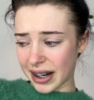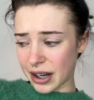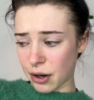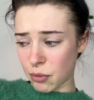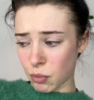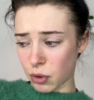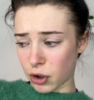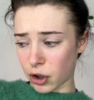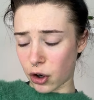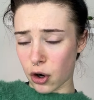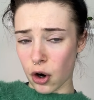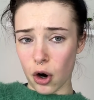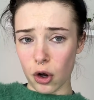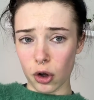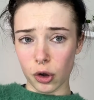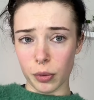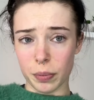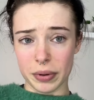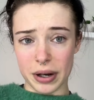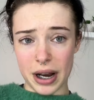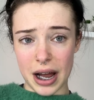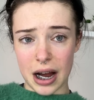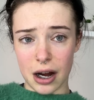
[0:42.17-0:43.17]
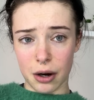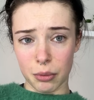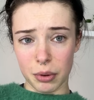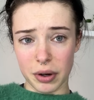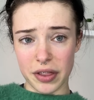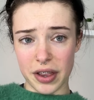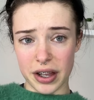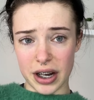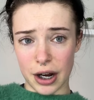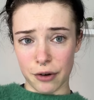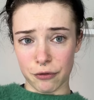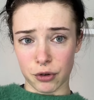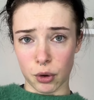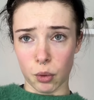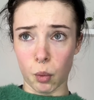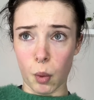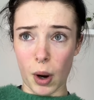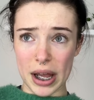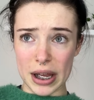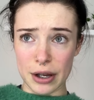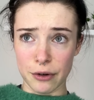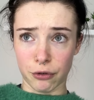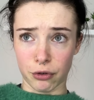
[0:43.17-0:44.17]
I didn't want to call up now and then have to
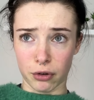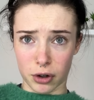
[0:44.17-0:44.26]
wait